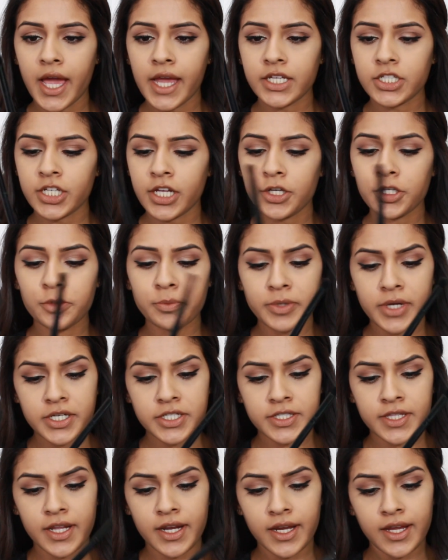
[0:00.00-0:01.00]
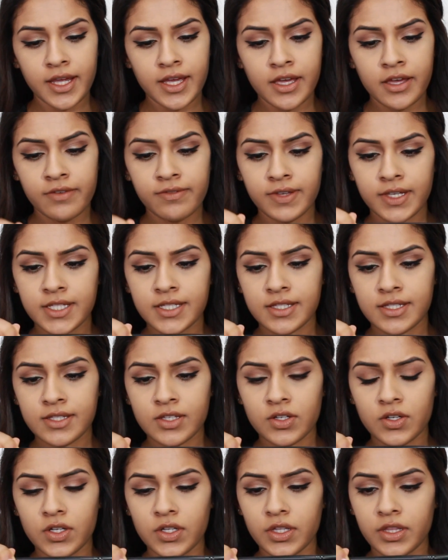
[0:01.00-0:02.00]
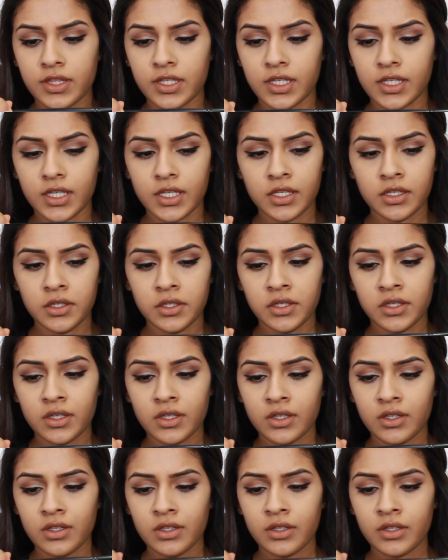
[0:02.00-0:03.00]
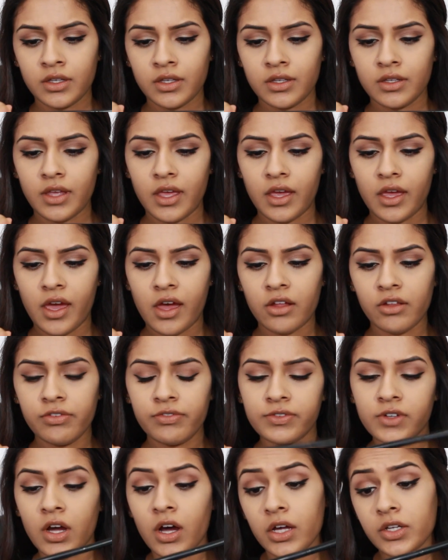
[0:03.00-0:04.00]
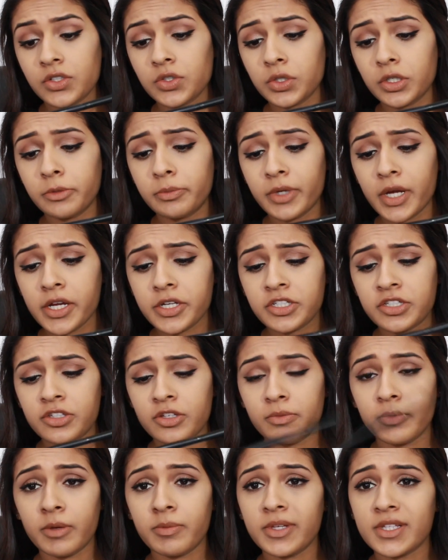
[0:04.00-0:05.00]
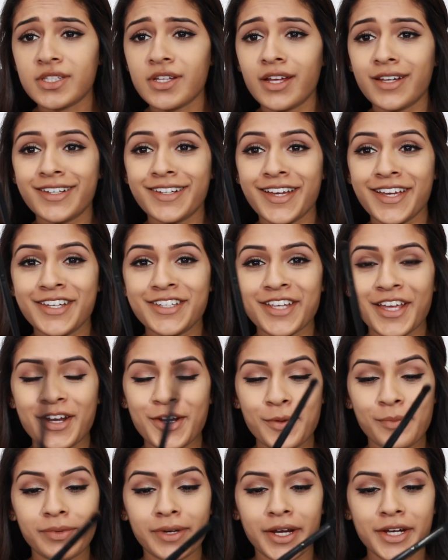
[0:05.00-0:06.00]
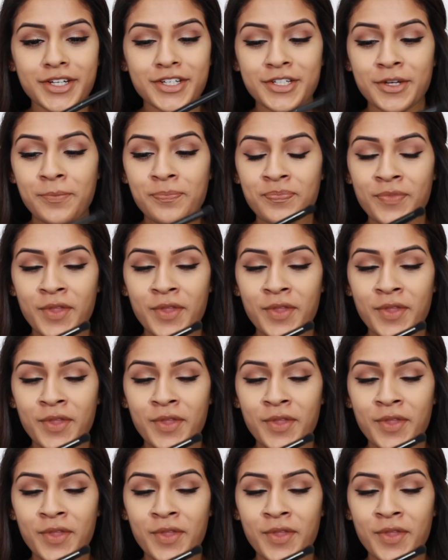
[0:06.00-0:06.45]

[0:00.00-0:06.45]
eyeshadow brush that I have. It's called the e.l.f. contour brush, so maybe it's not an eyeshadow brush.